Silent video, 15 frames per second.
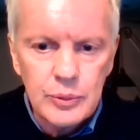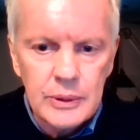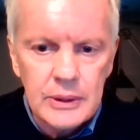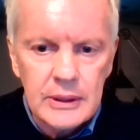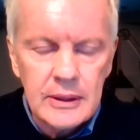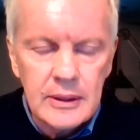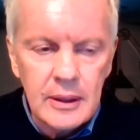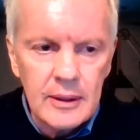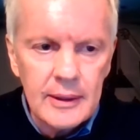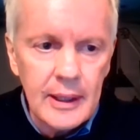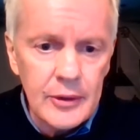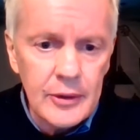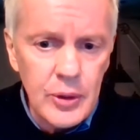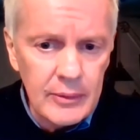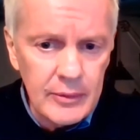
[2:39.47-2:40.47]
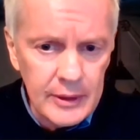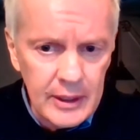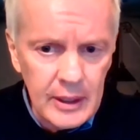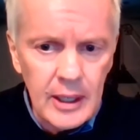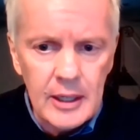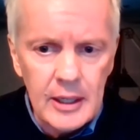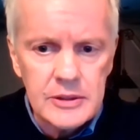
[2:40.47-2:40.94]
We are now traveling at
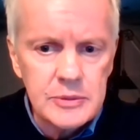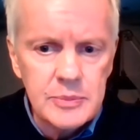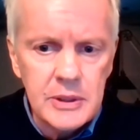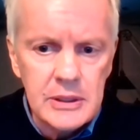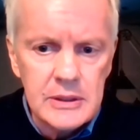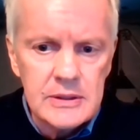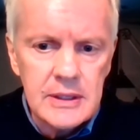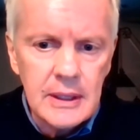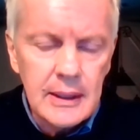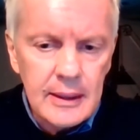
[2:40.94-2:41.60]
higher speeds.